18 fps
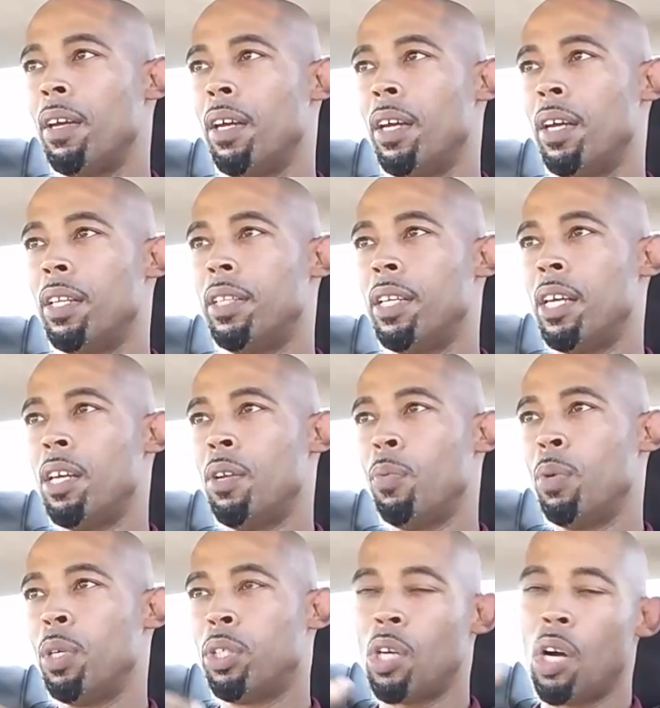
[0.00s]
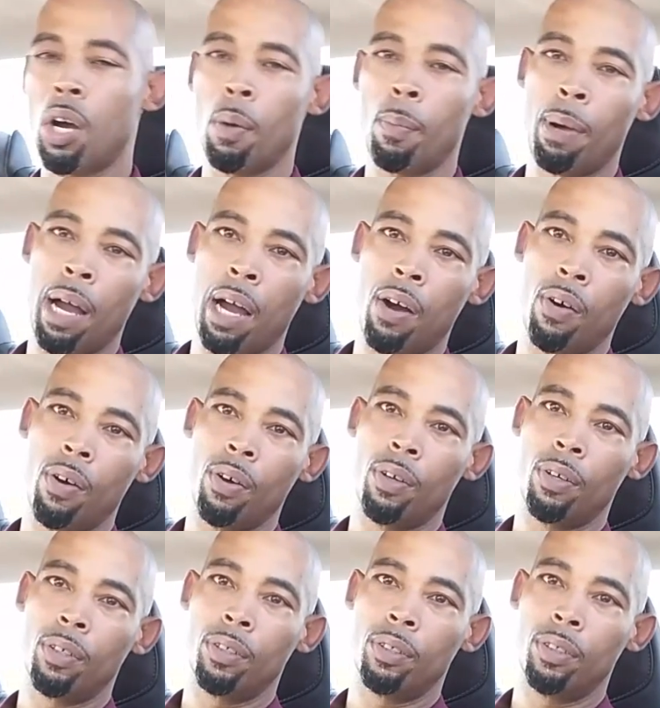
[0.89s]
And then we talk about
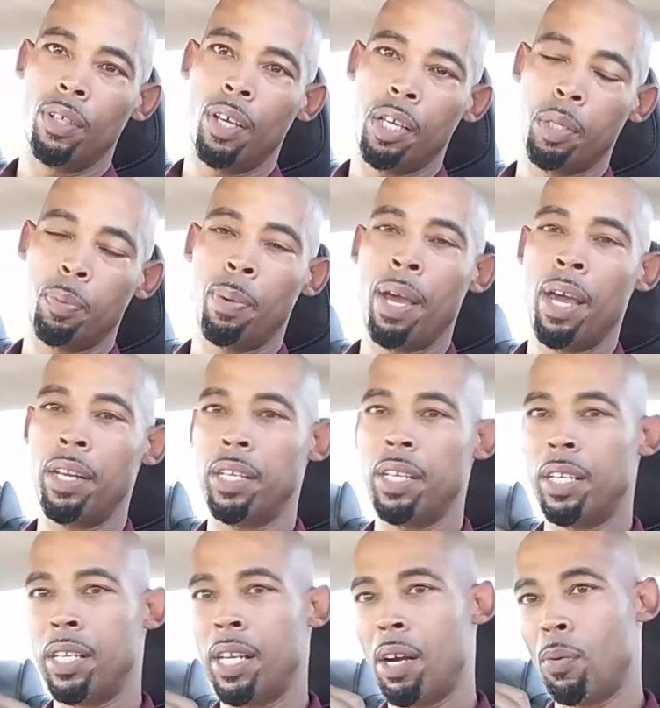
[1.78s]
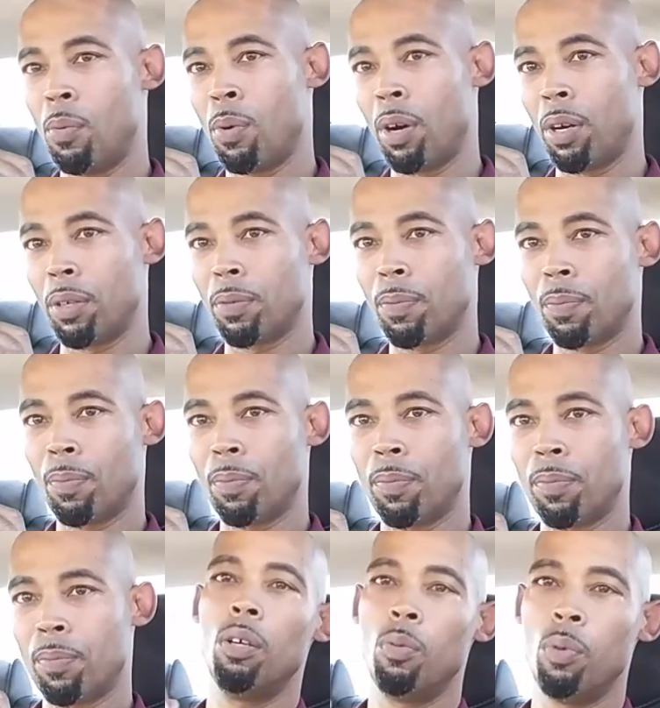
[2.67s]
expanding your network.
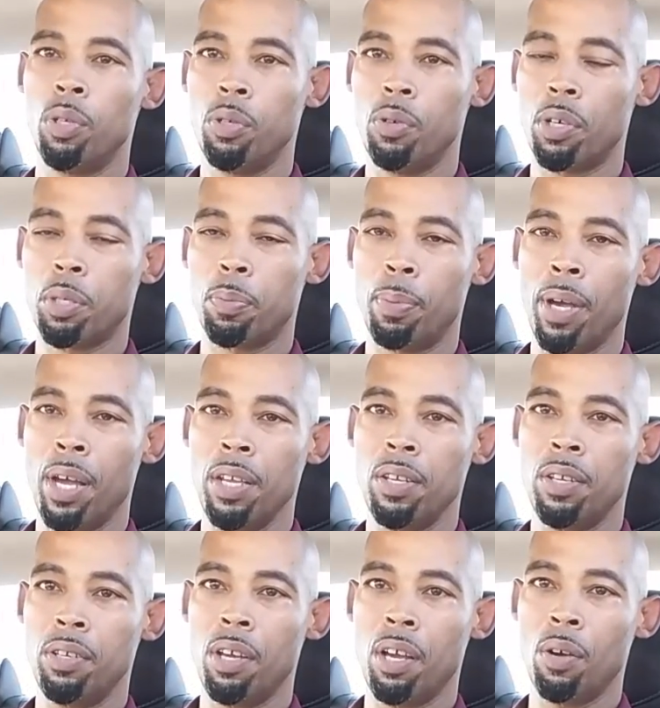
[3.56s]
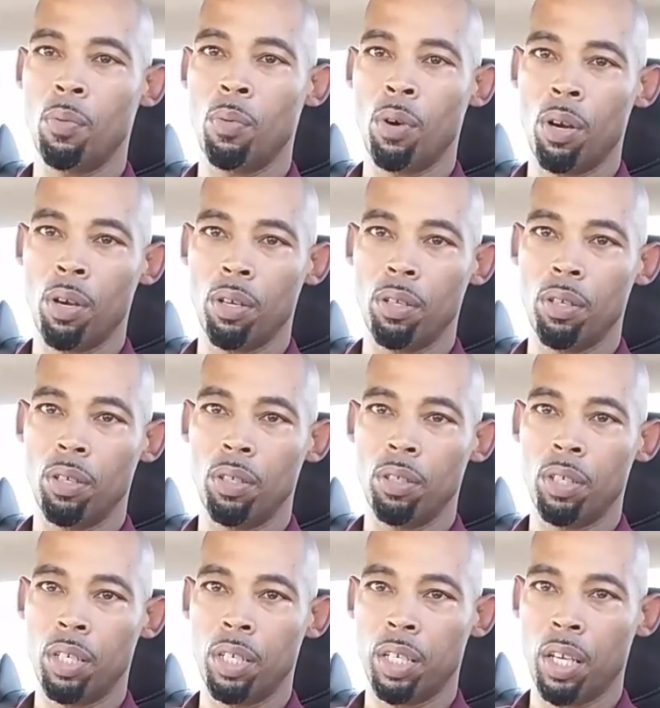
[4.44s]
When you expand your network,
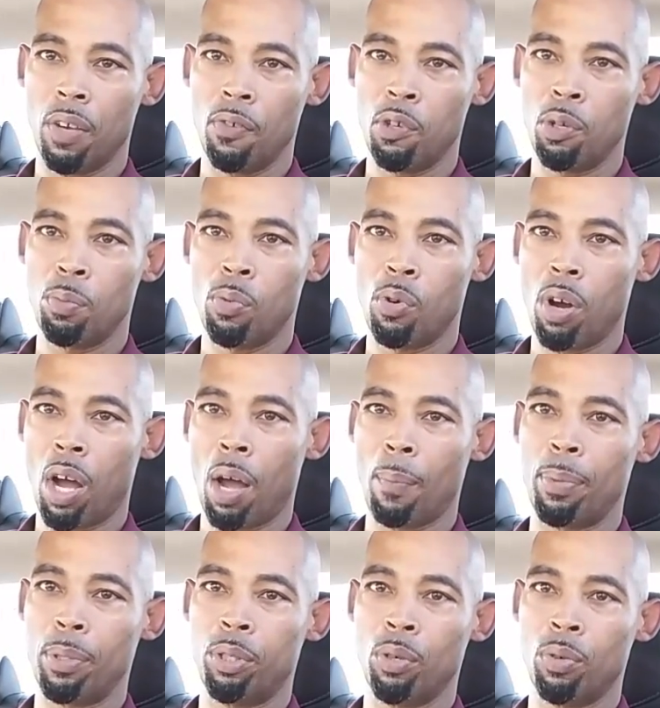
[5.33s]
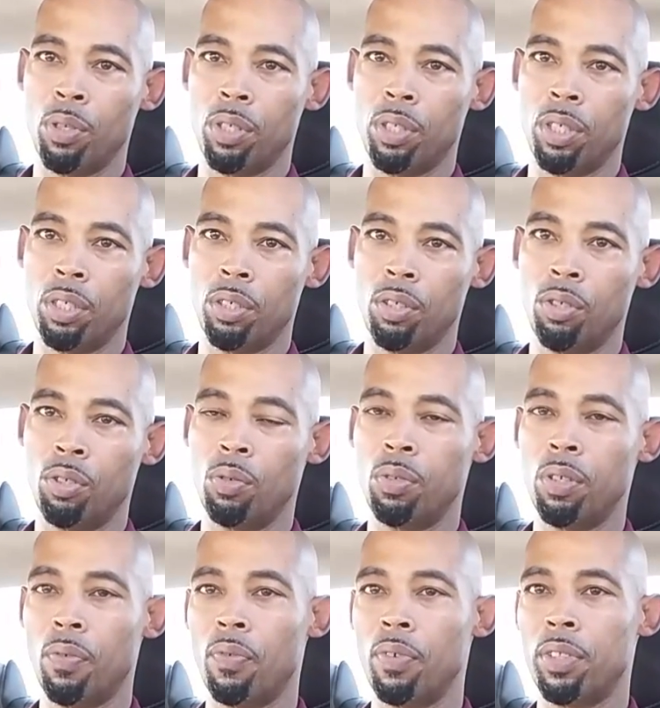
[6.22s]
then it gives you more opportunities to do
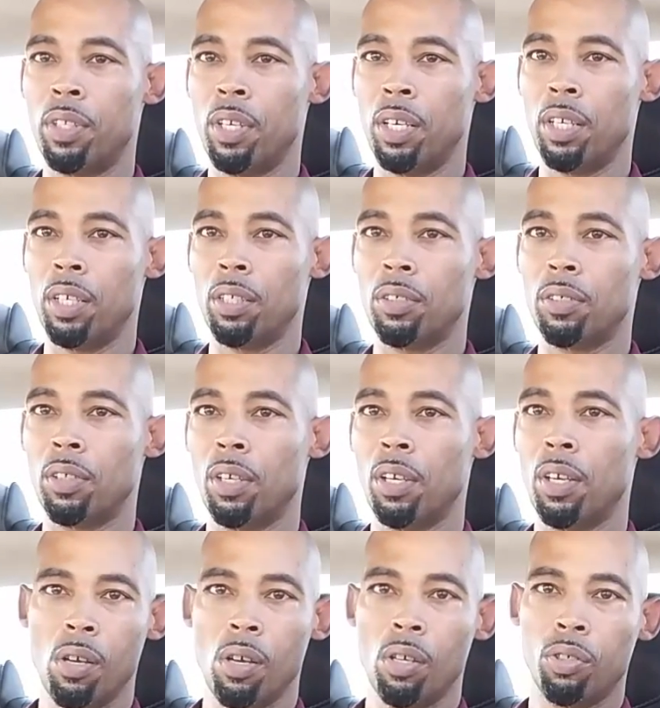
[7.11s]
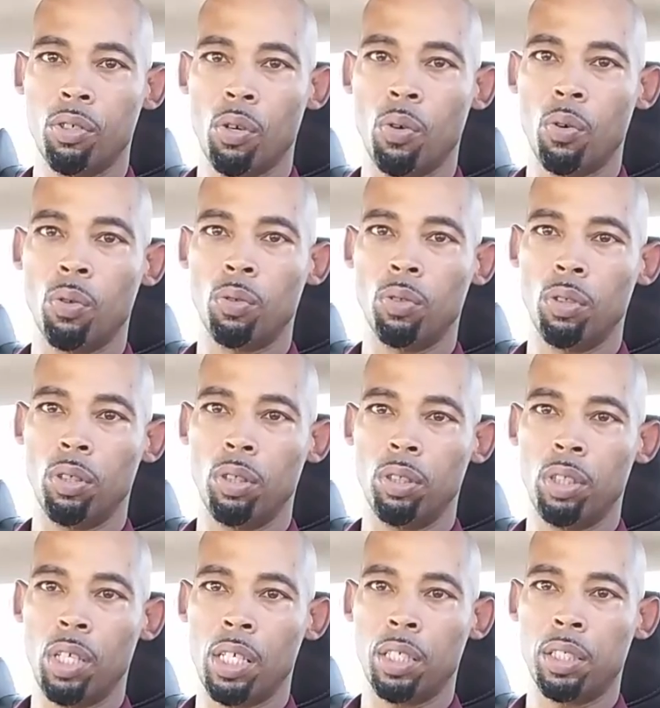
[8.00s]
different things. So
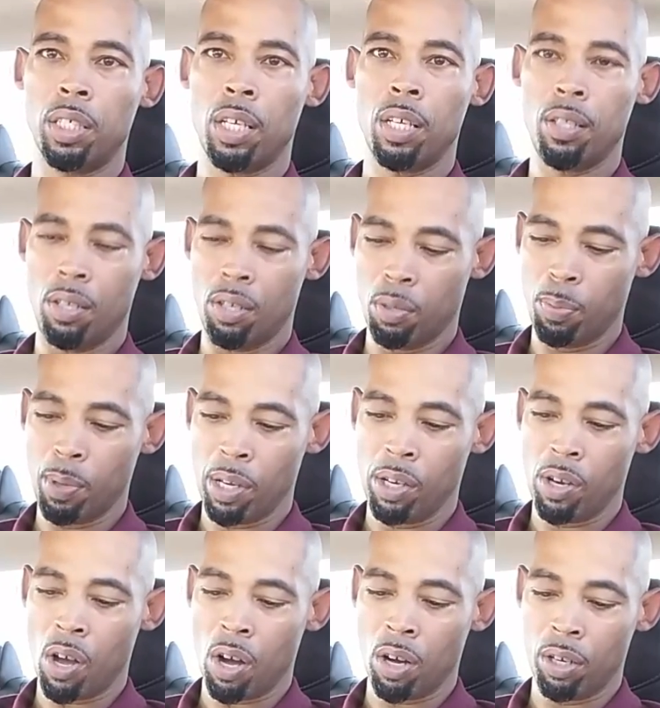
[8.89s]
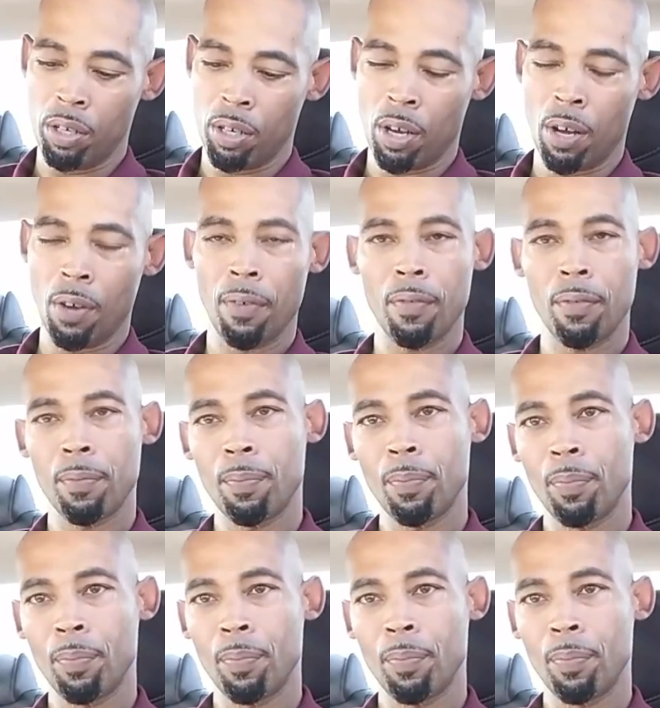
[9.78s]
that's it. It's been long enough.